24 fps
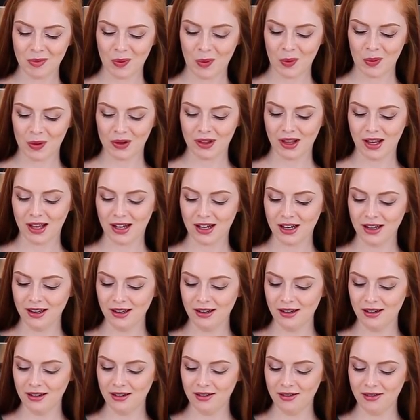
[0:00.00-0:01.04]
Pour that
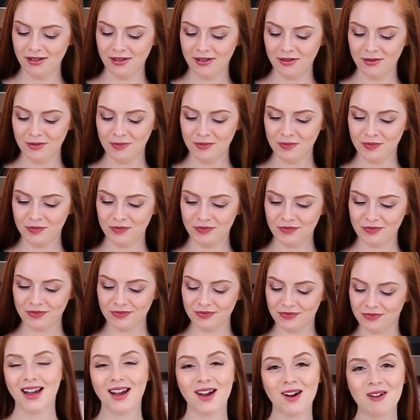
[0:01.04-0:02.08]
in.
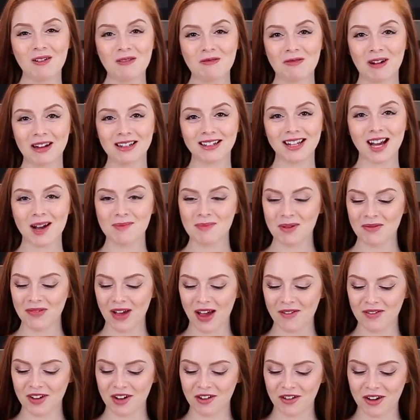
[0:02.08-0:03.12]
One cup of
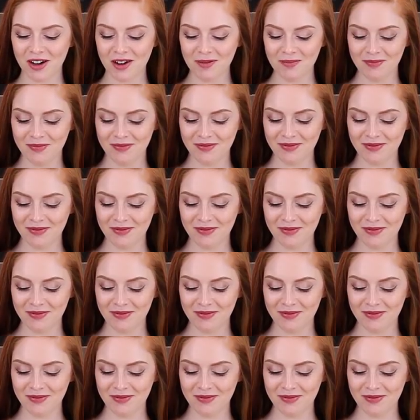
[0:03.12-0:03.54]
heavy cream.